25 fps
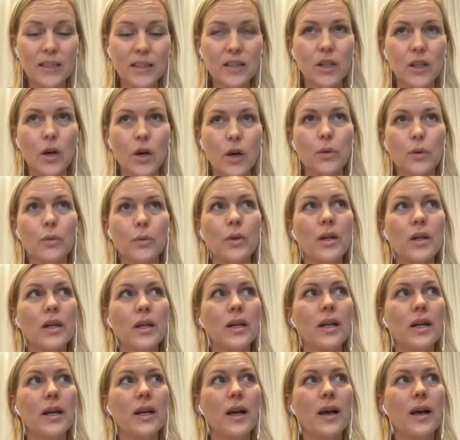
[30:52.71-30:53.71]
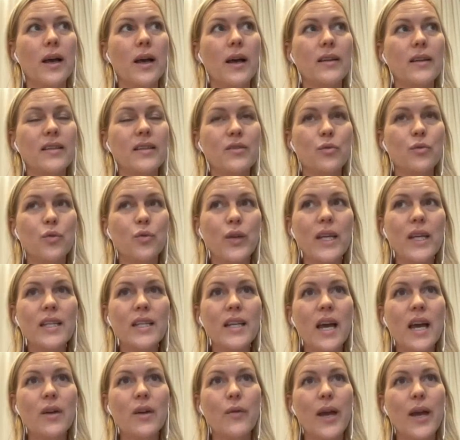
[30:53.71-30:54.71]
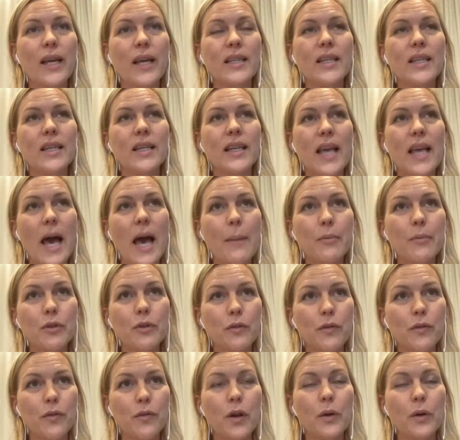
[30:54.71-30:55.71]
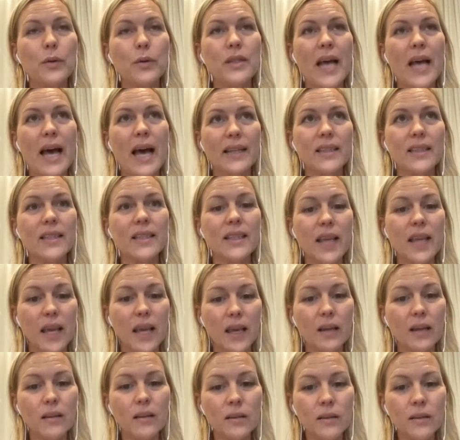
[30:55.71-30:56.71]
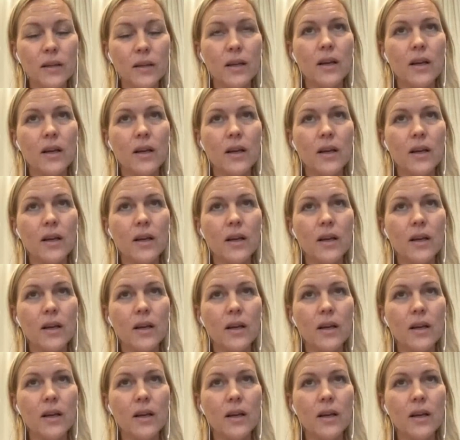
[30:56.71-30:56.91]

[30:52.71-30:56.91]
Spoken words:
So redirecting capital flows at scale